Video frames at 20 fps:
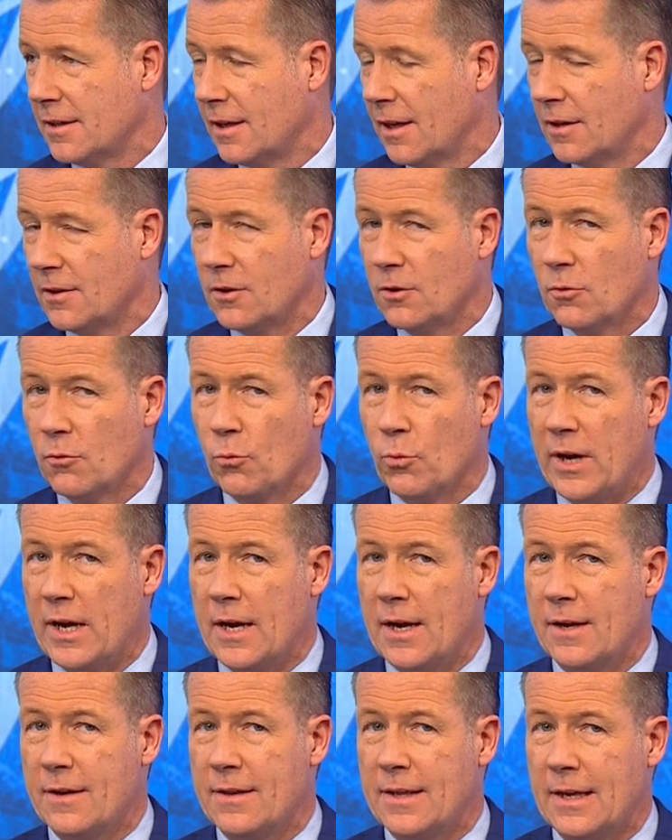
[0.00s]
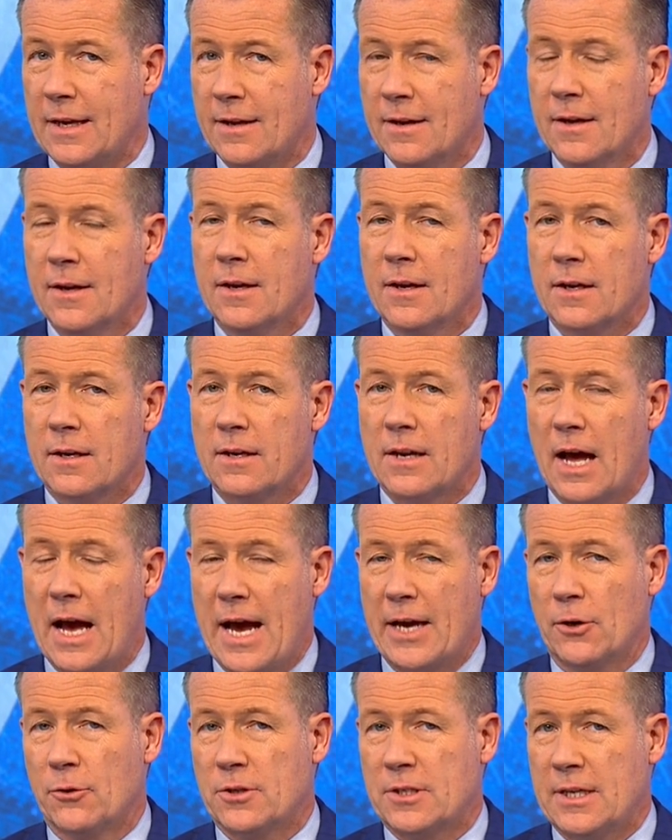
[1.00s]
And you read the nine
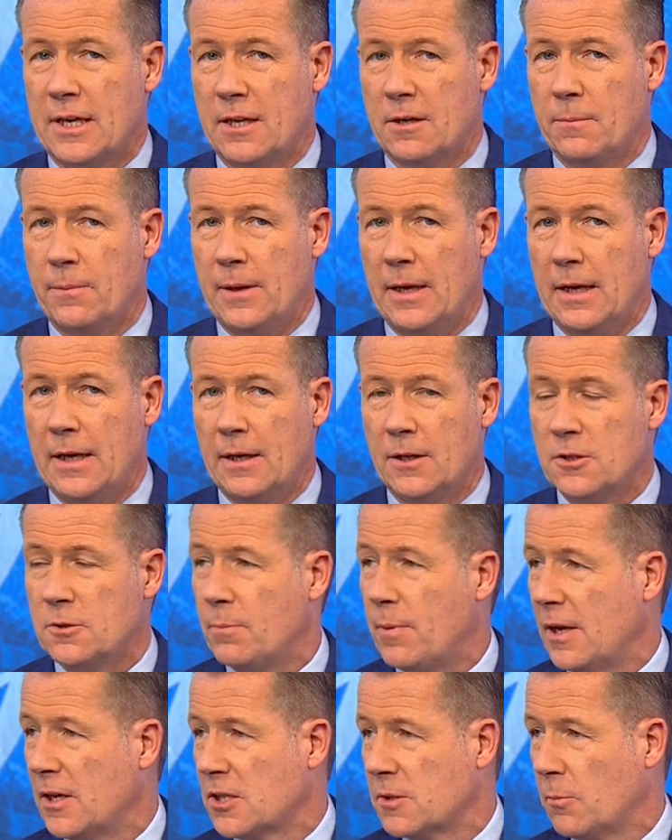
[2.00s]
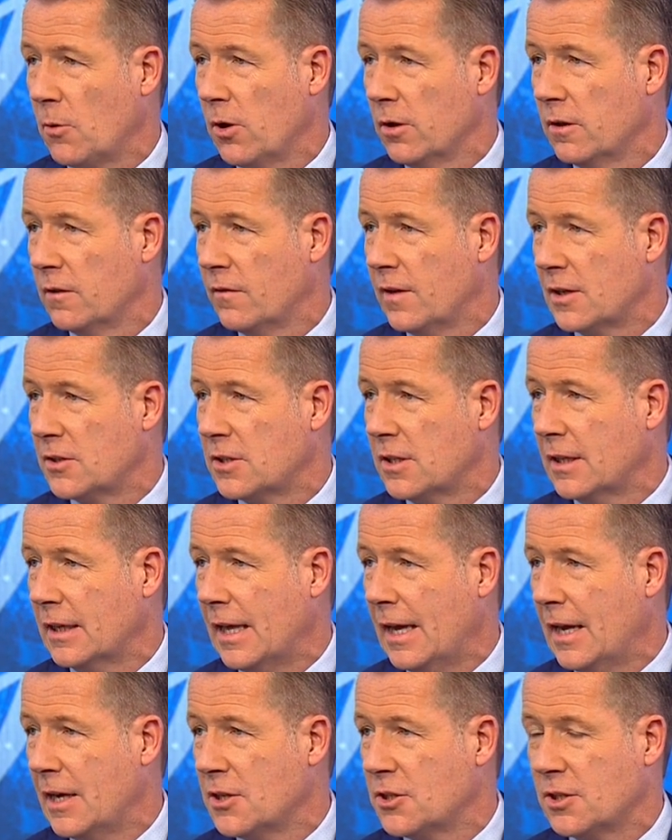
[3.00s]
or 10 page baseball
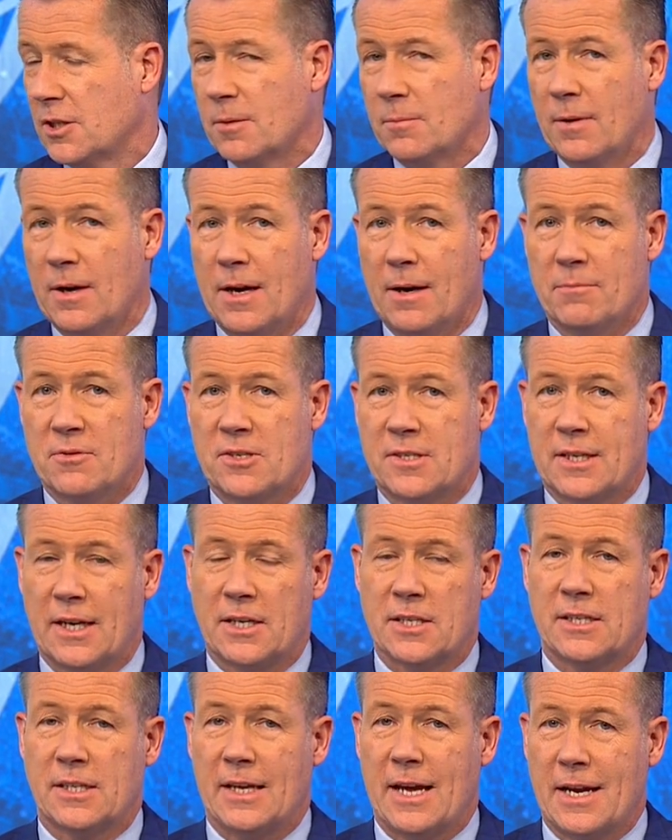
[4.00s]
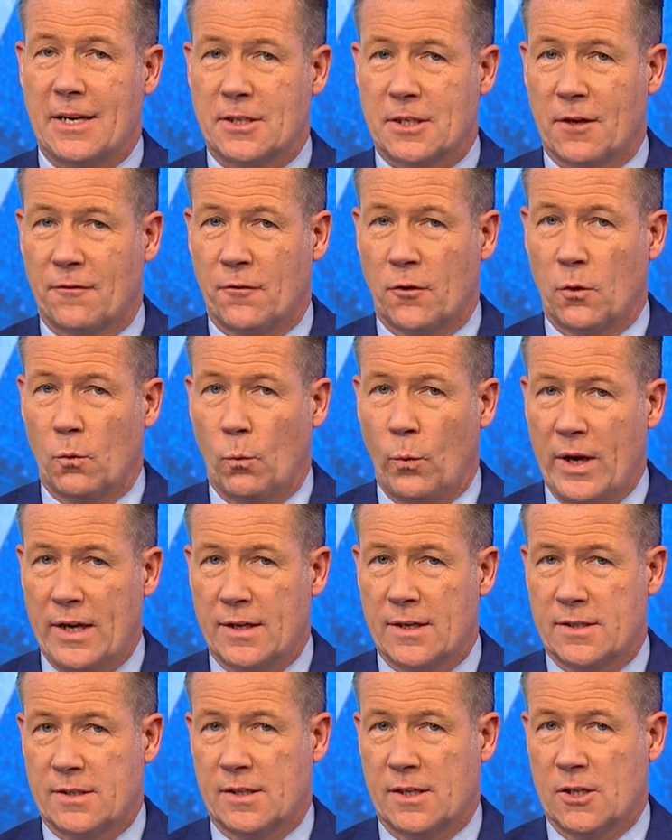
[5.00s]
investigation, Bob. 68 different
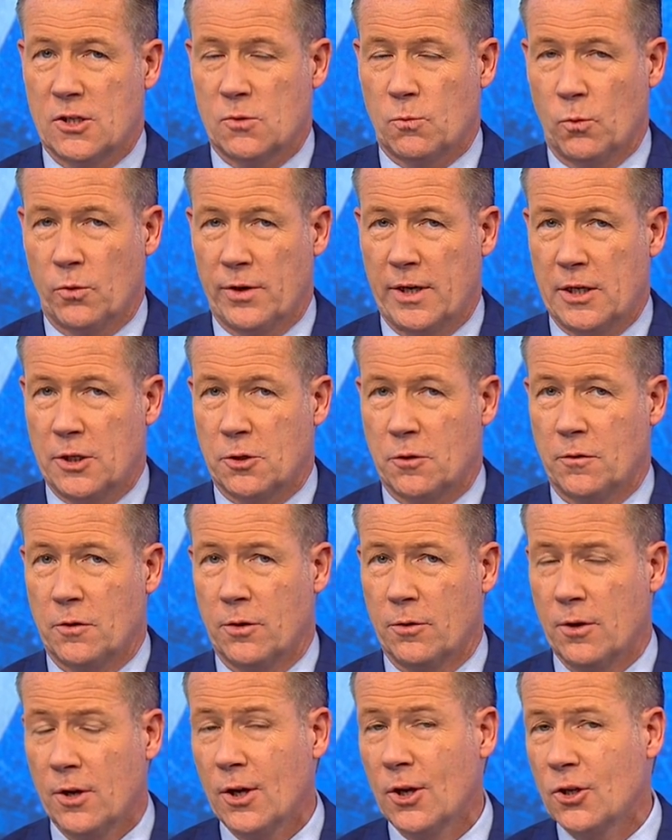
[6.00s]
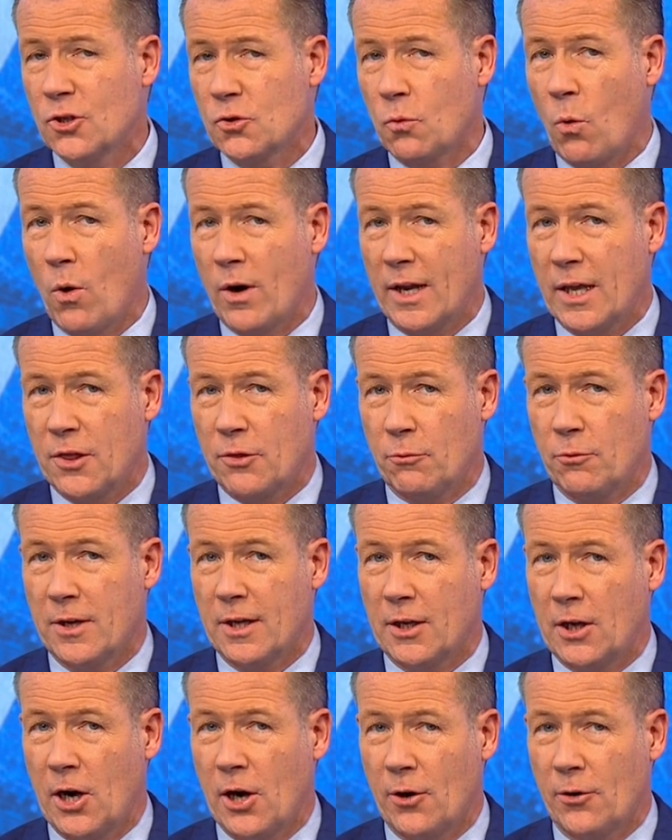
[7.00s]
witnesses were interviewed, 23
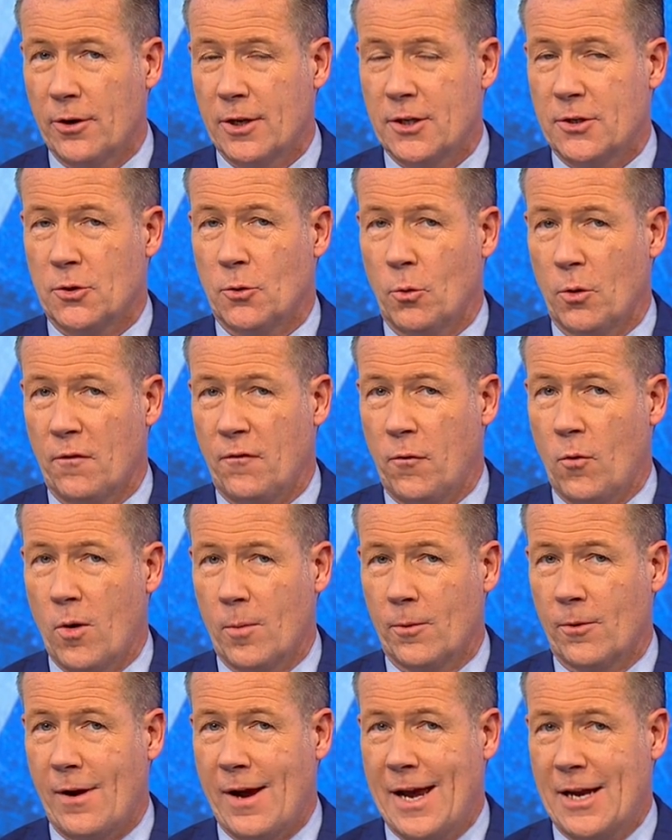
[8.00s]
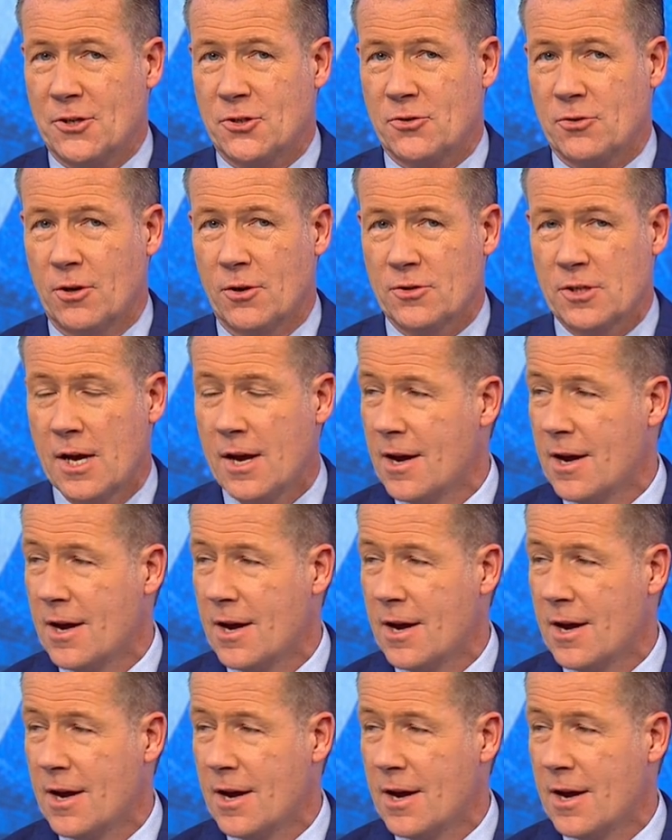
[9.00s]
current or former Astros.